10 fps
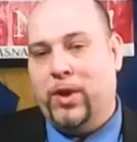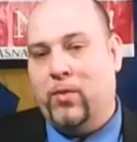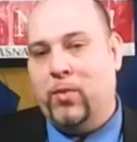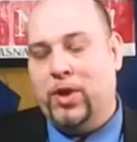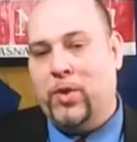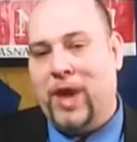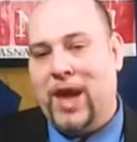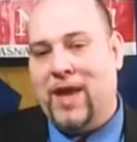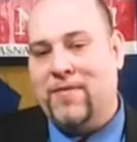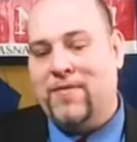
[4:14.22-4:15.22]
When you
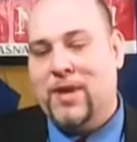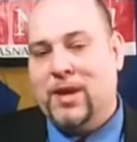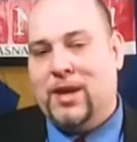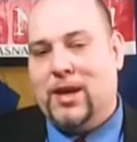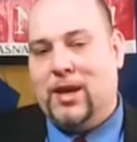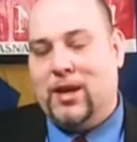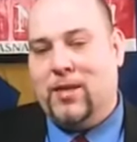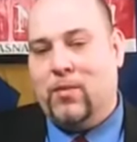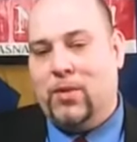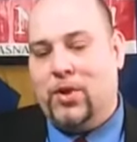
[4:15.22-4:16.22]

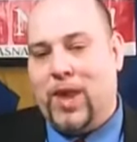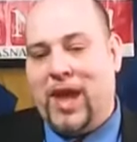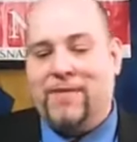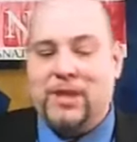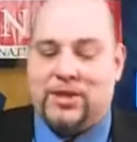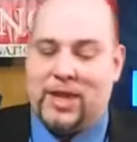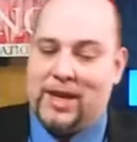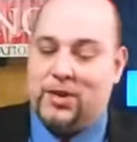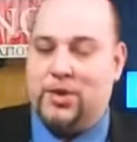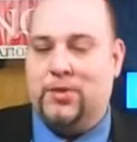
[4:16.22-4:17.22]
have these
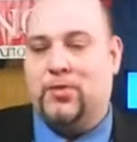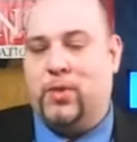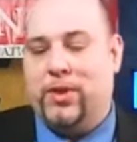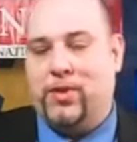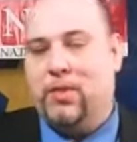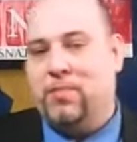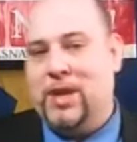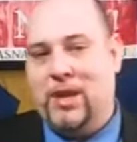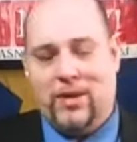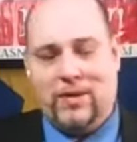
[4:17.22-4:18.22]
issues, whether it
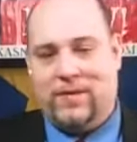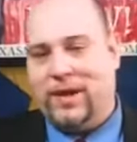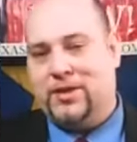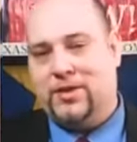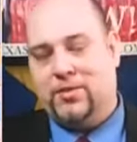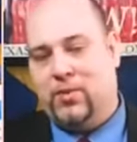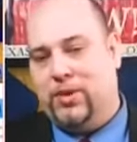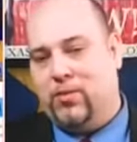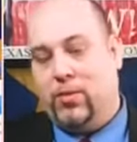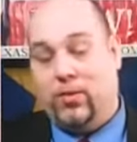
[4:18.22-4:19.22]
be here in Texas
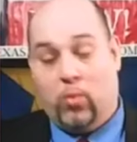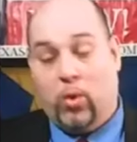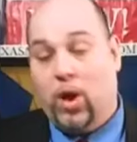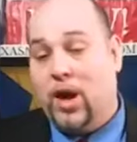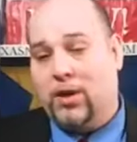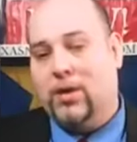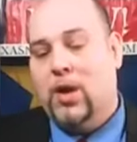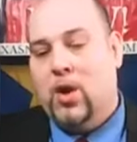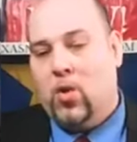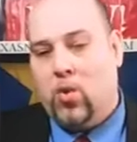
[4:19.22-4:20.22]
with water
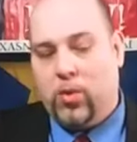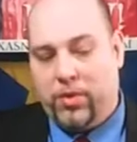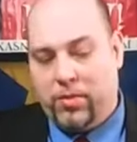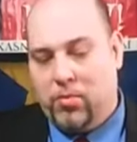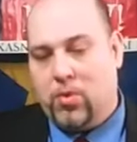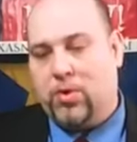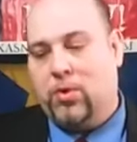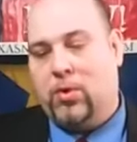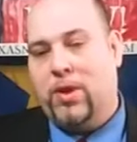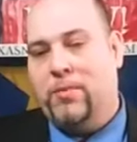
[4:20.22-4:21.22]
or the
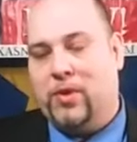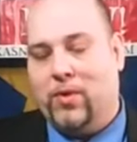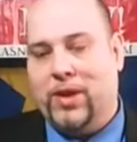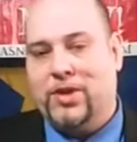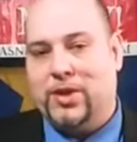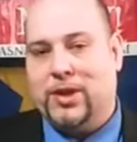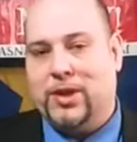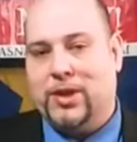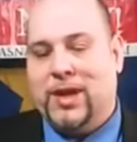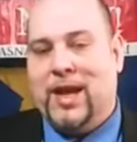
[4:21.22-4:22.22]
border or immigration,
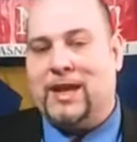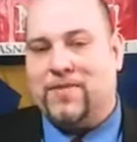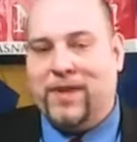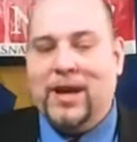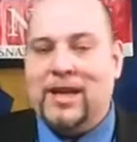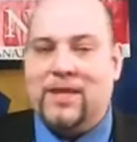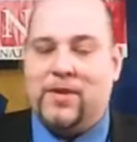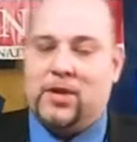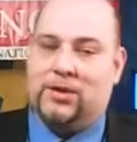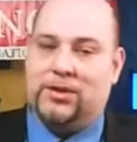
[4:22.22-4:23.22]
it's very
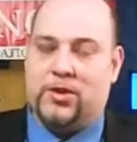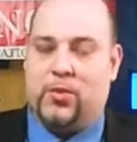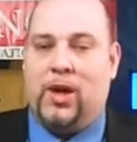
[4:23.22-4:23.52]
difficult to